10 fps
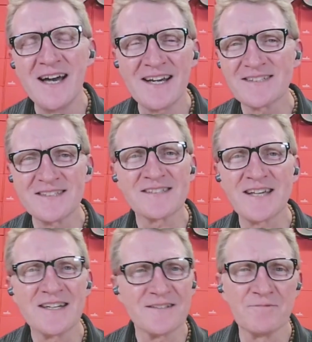I guess this
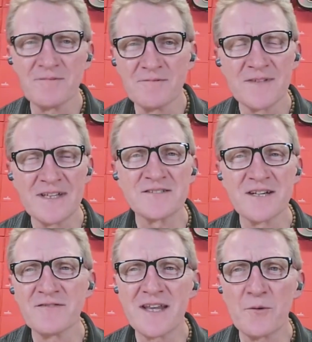kind of leads
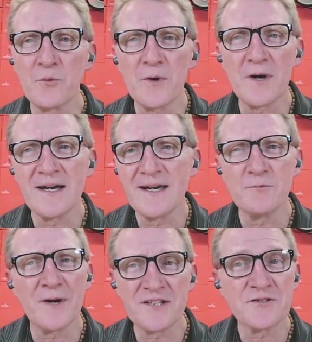off of that. Why?
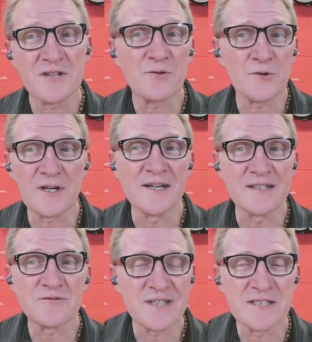Why did you start working on
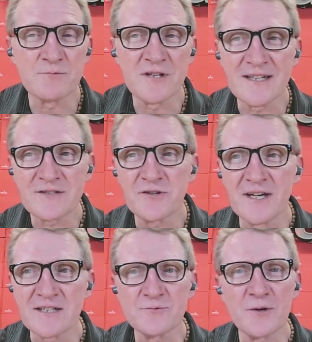stretchable
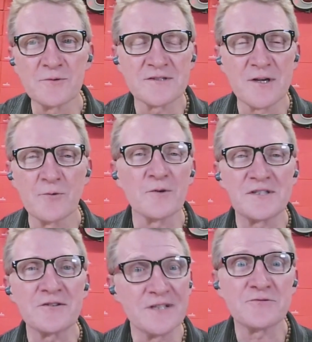electronics? What was what was
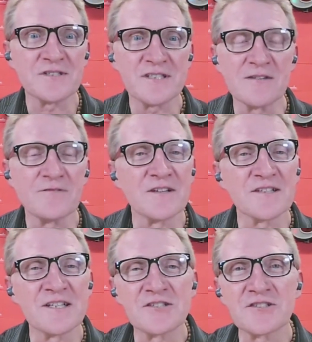your interest in the field
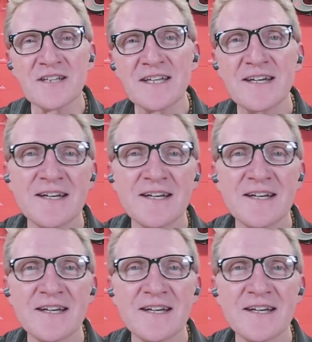initially?